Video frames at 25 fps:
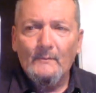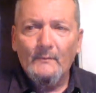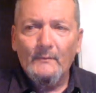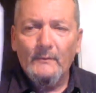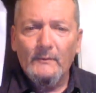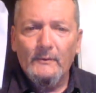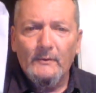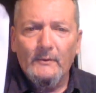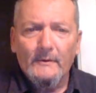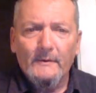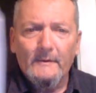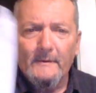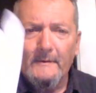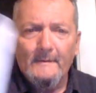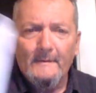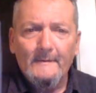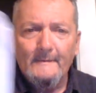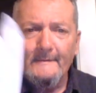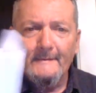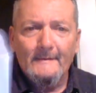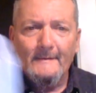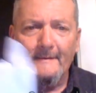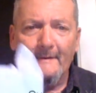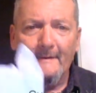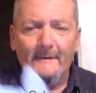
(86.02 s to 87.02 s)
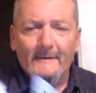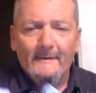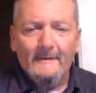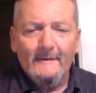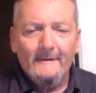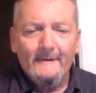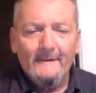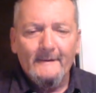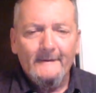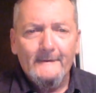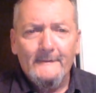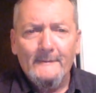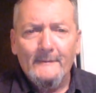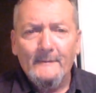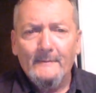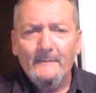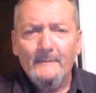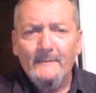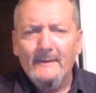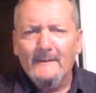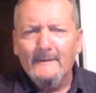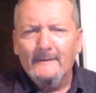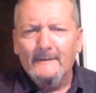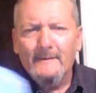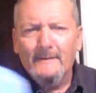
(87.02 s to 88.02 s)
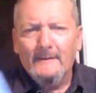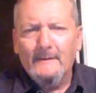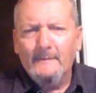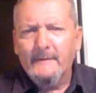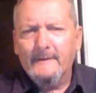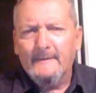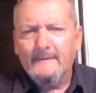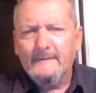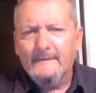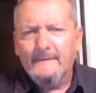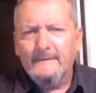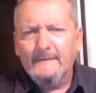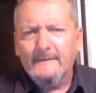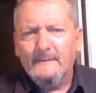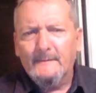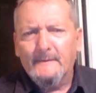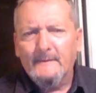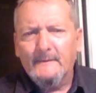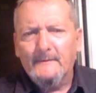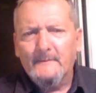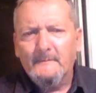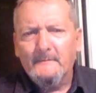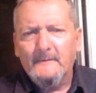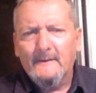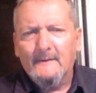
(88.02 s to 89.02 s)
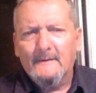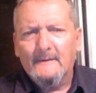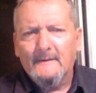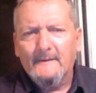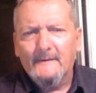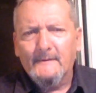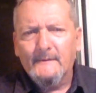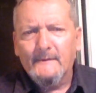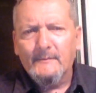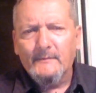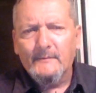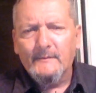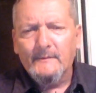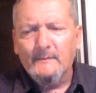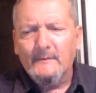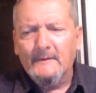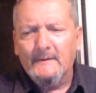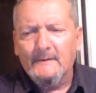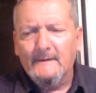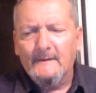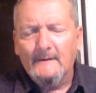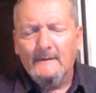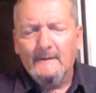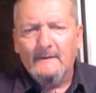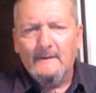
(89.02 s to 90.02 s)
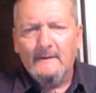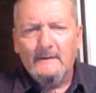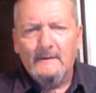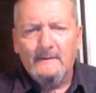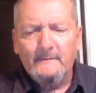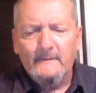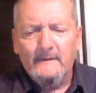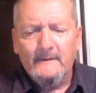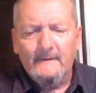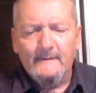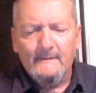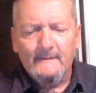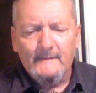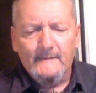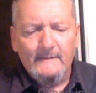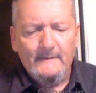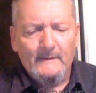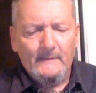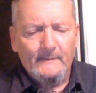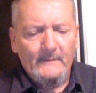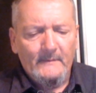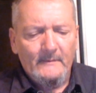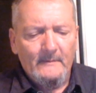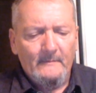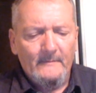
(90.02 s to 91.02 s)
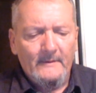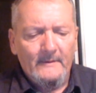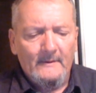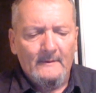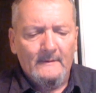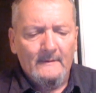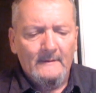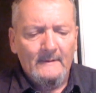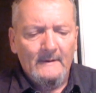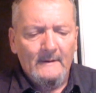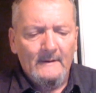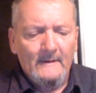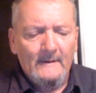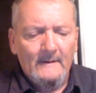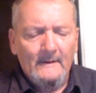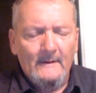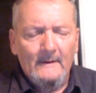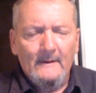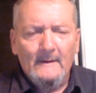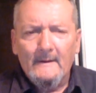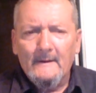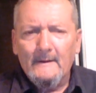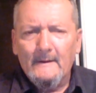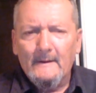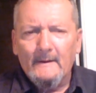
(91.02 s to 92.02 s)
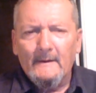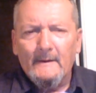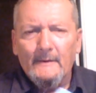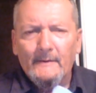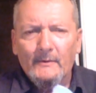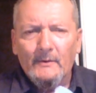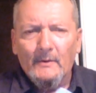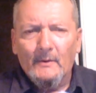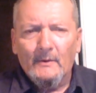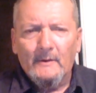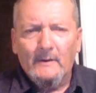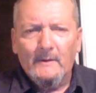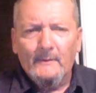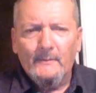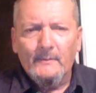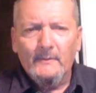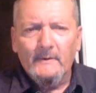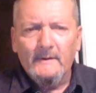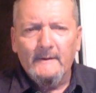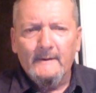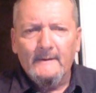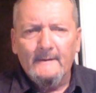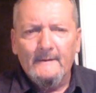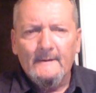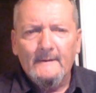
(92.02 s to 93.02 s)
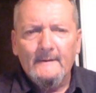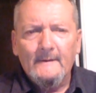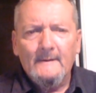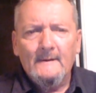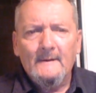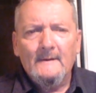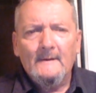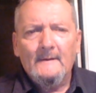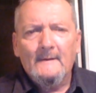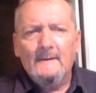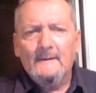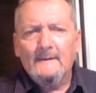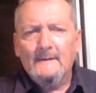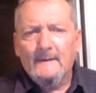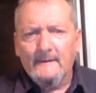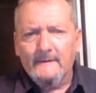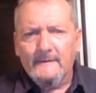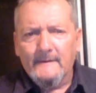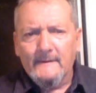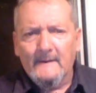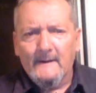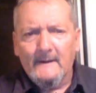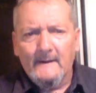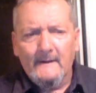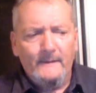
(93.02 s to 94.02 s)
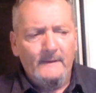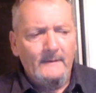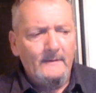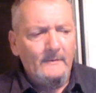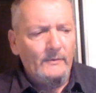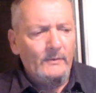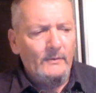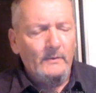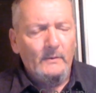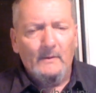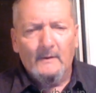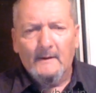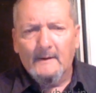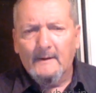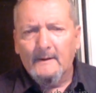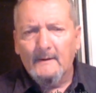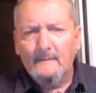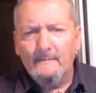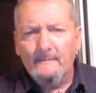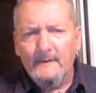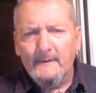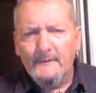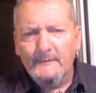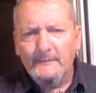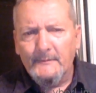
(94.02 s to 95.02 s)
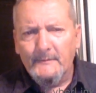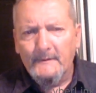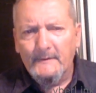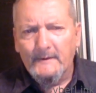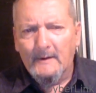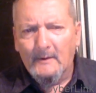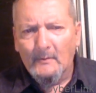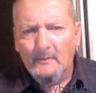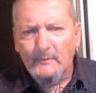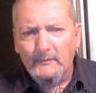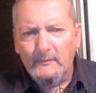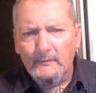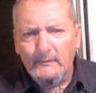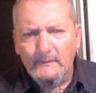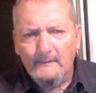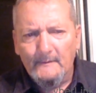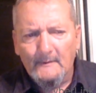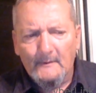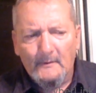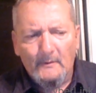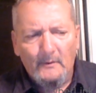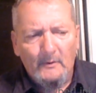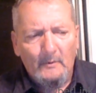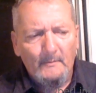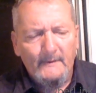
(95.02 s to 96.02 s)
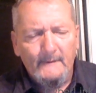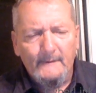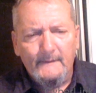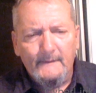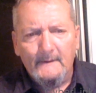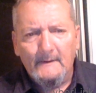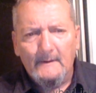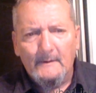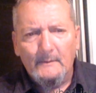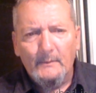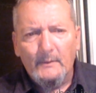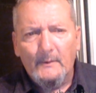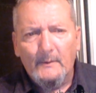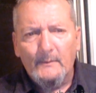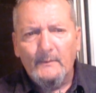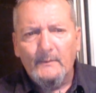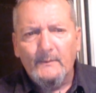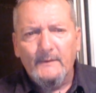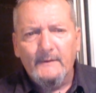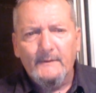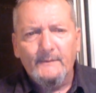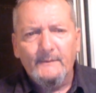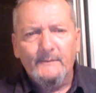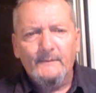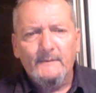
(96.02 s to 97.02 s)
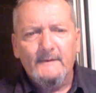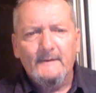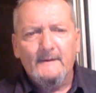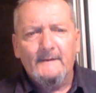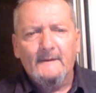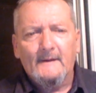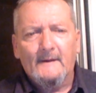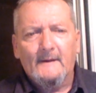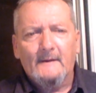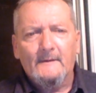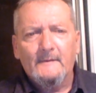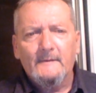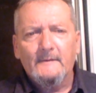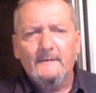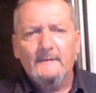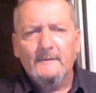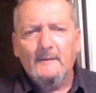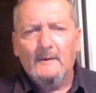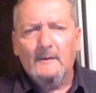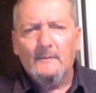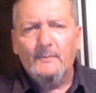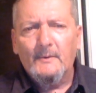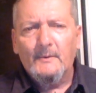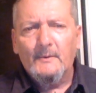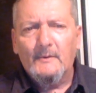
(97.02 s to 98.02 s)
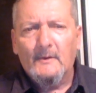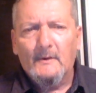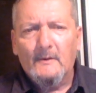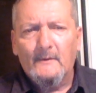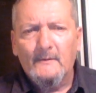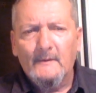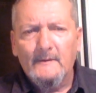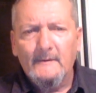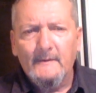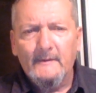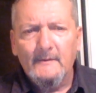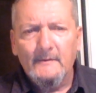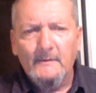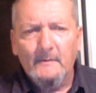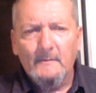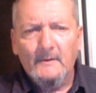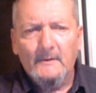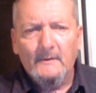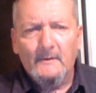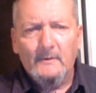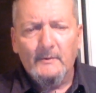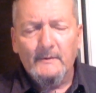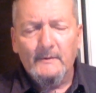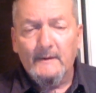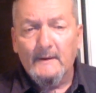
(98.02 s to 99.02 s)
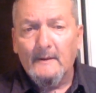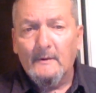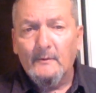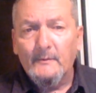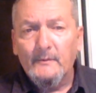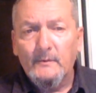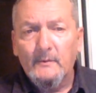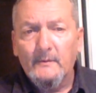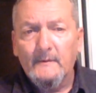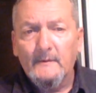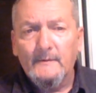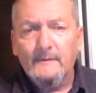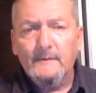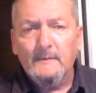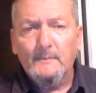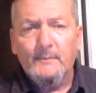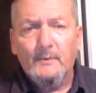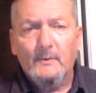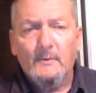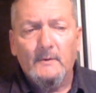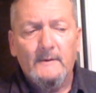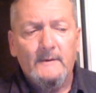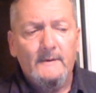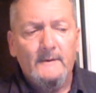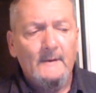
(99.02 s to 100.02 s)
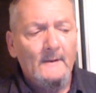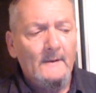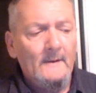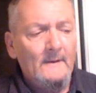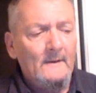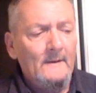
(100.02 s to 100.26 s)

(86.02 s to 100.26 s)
your letter in the mail. I love getting stuff in the mail. I just really love getting stuff in the mail. And an offering, a tithing to our ministry and outreach to the homeless of $50. I'll put all the links below to how you can support